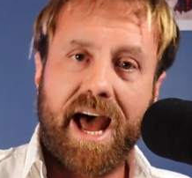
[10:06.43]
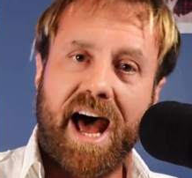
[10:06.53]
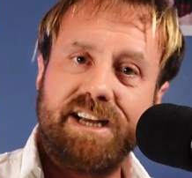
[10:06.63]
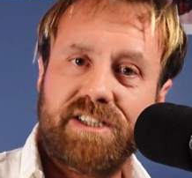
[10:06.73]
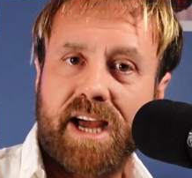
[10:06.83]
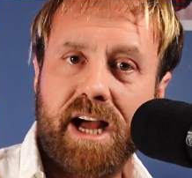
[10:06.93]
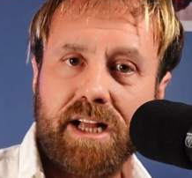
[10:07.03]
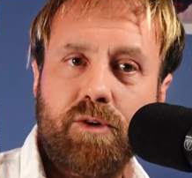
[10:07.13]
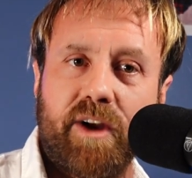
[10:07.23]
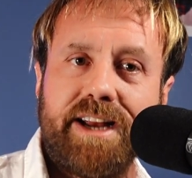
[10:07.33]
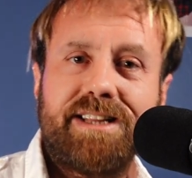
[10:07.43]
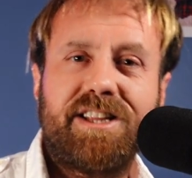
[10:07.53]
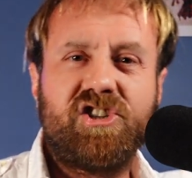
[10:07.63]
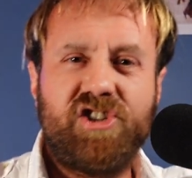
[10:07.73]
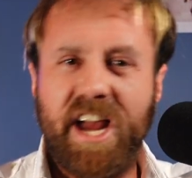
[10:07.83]
I tolerated the
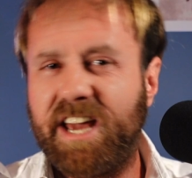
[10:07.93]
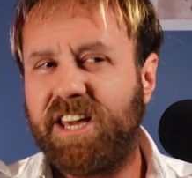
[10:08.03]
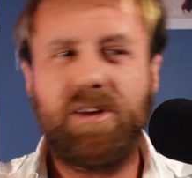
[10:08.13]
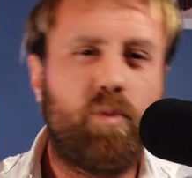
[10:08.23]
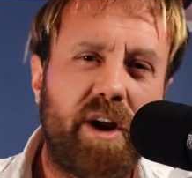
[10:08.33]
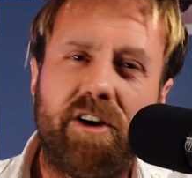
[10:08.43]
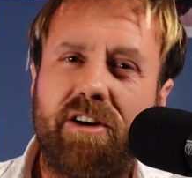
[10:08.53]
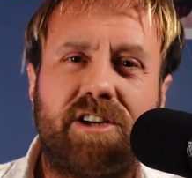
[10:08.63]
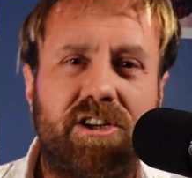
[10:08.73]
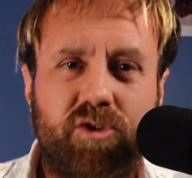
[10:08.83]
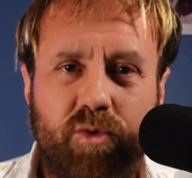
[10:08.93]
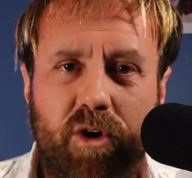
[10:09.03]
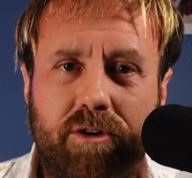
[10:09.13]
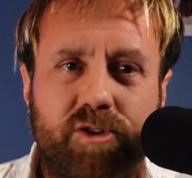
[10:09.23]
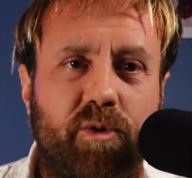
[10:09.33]
janky, weird
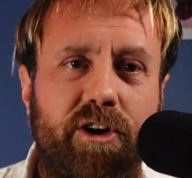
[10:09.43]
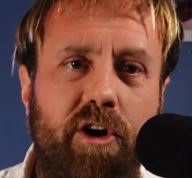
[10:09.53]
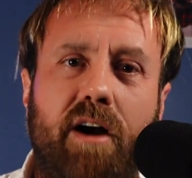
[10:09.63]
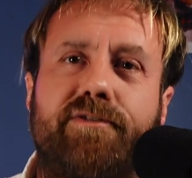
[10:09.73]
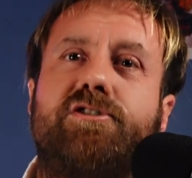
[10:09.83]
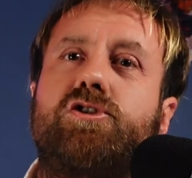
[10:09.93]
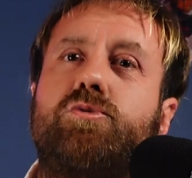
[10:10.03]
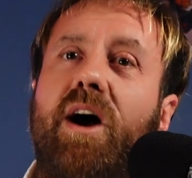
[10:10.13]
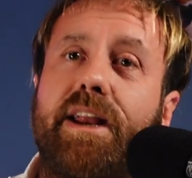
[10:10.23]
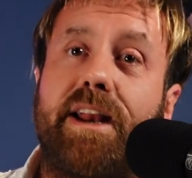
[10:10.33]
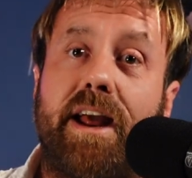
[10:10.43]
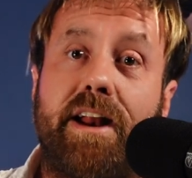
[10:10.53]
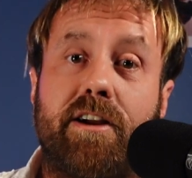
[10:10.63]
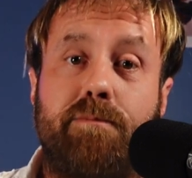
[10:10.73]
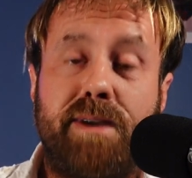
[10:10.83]
controls where you're often swatting at
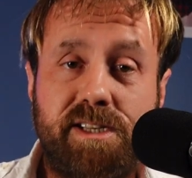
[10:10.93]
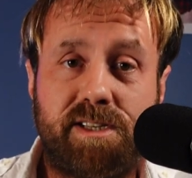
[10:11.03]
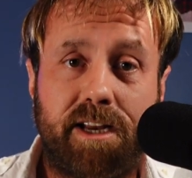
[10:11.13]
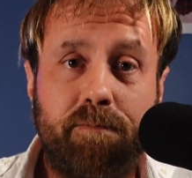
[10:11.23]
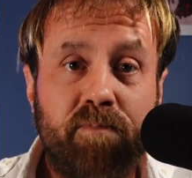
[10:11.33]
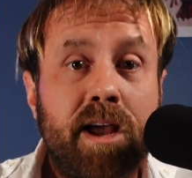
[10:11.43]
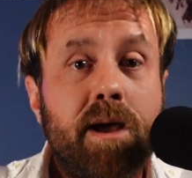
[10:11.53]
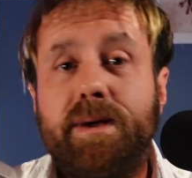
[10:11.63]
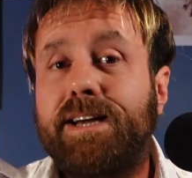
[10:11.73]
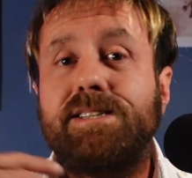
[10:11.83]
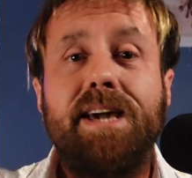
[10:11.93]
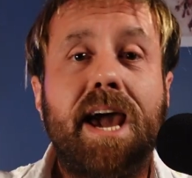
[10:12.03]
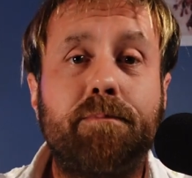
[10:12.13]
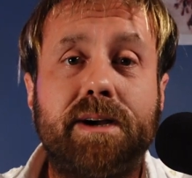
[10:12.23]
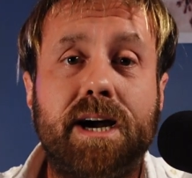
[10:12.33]
air and missing because
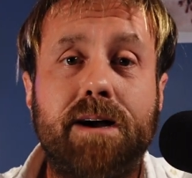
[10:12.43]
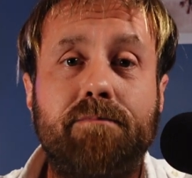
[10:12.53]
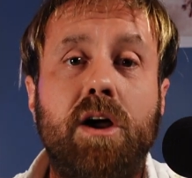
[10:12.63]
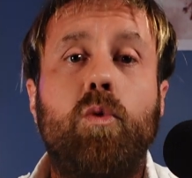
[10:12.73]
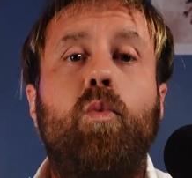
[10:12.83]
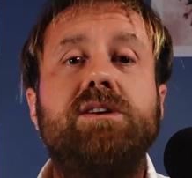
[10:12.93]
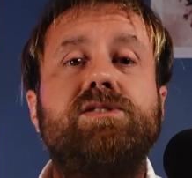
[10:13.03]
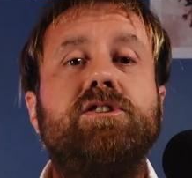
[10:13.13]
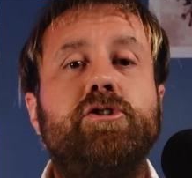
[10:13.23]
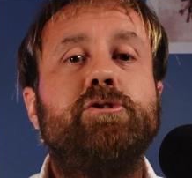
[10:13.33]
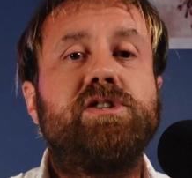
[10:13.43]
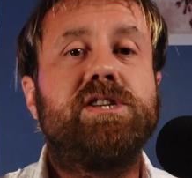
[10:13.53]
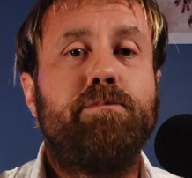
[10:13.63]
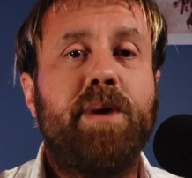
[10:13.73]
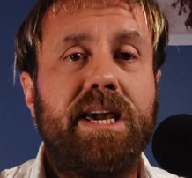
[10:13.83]
Capcom wasn't used
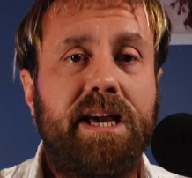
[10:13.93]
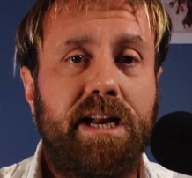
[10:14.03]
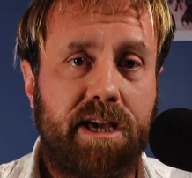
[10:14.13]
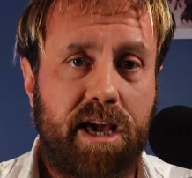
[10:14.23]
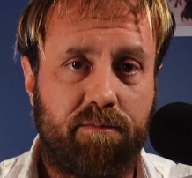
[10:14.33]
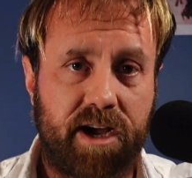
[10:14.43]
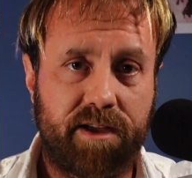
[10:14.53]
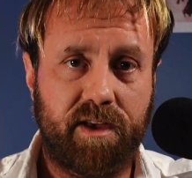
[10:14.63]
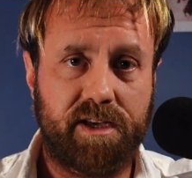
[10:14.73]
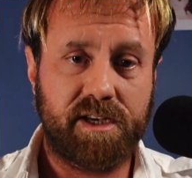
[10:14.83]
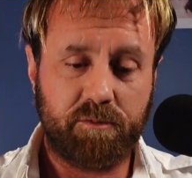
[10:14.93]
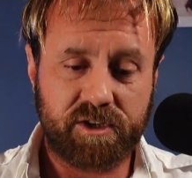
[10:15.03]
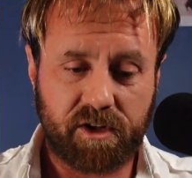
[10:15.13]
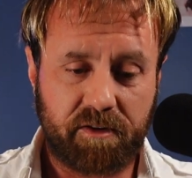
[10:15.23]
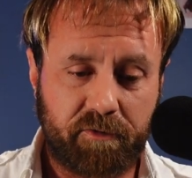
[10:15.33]
to making a game like this. It
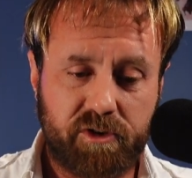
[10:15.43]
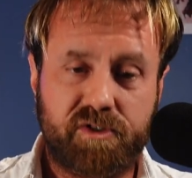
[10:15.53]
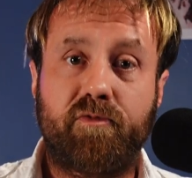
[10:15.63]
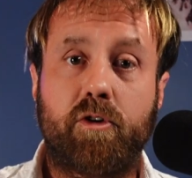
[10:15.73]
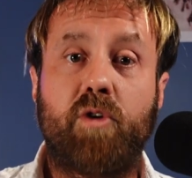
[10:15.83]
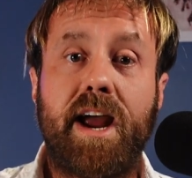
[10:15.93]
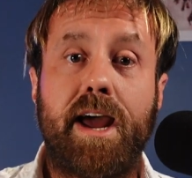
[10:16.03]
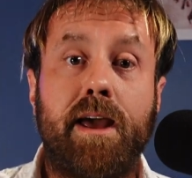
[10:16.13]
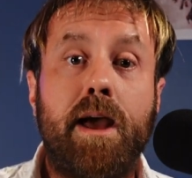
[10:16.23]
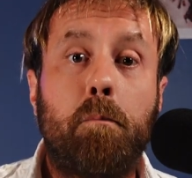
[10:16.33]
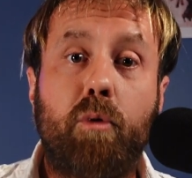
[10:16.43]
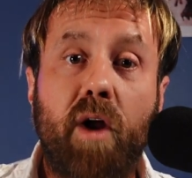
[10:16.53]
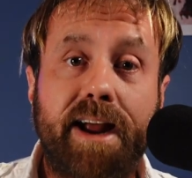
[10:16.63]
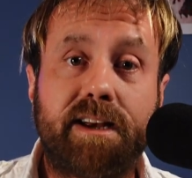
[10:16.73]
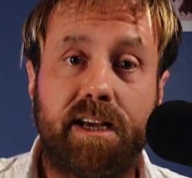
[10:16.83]
was their first foray.
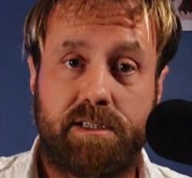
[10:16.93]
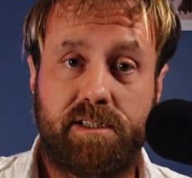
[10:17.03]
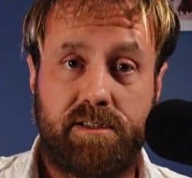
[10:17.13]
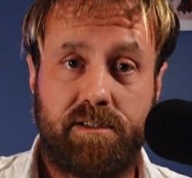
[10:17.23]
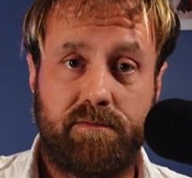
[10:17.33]
Practice.